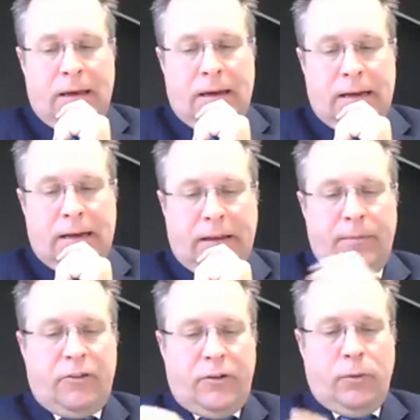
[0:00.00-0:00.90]
the
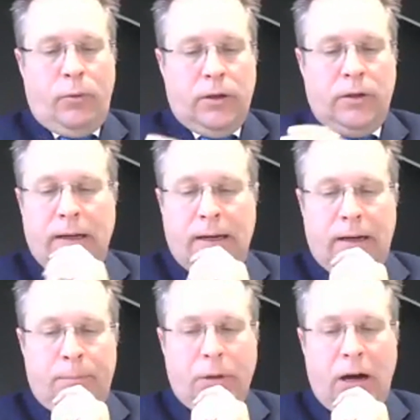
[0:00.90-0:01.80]
Commissioner will
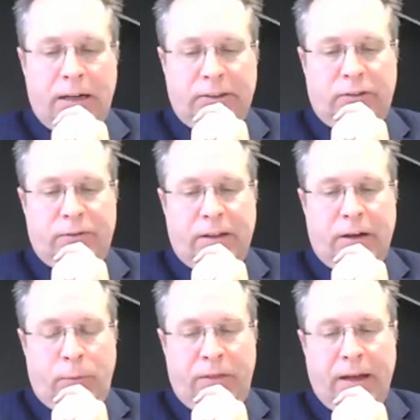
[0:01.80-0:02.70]
oblige
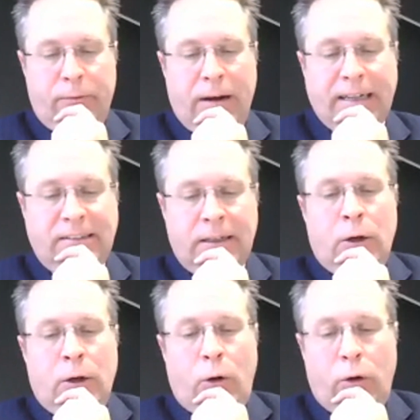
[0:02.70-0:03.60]
with that rate,
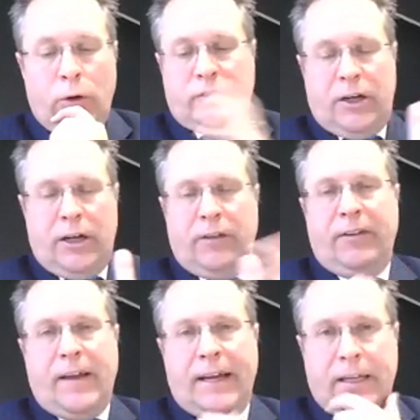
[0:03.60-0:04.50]
or
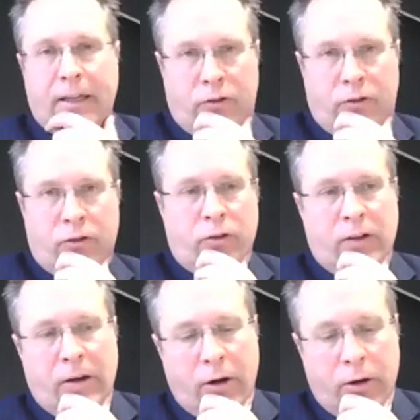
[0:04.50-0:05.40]
alternatively they can choose
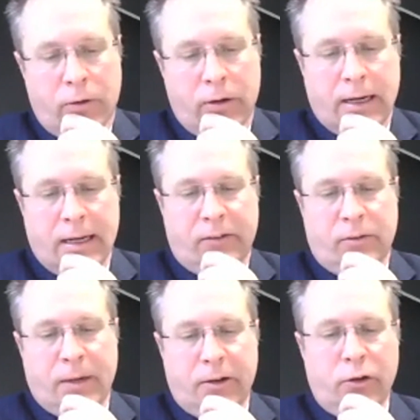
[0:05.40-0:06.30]
their own
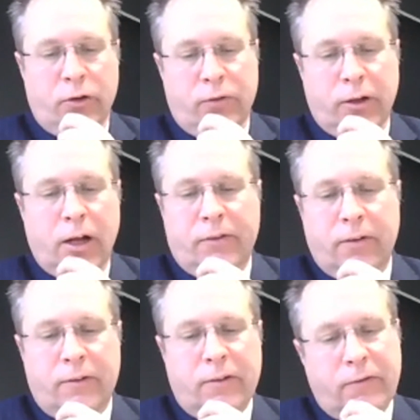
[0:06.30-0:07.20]
estimated useful life.
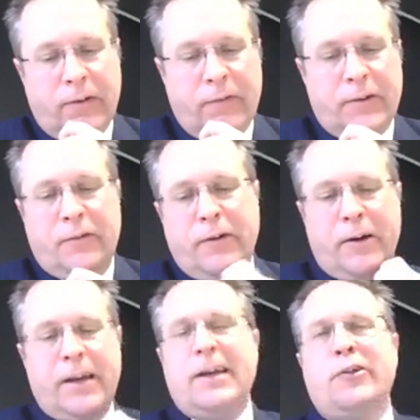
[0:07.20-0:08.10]
So if it's a
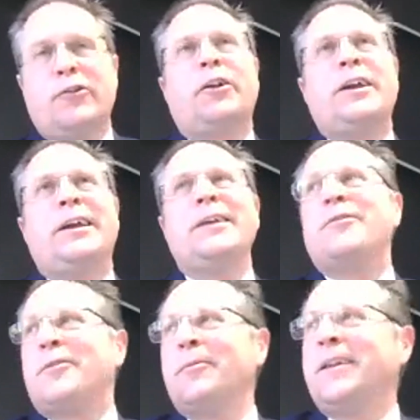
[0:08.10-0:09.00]
very exotic
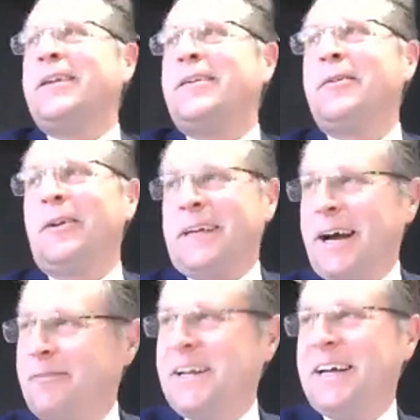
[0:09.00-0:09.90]
instrument that's not
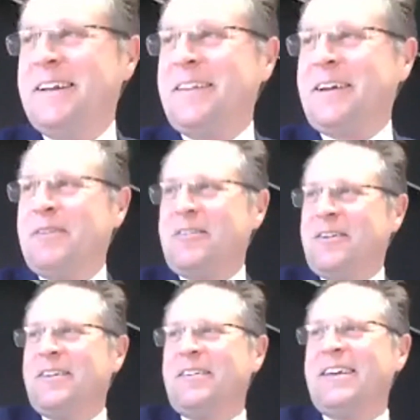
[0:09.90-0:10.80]
covered under the
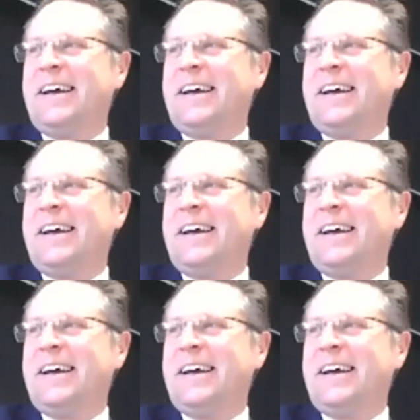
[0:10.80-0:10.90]
Commissioner's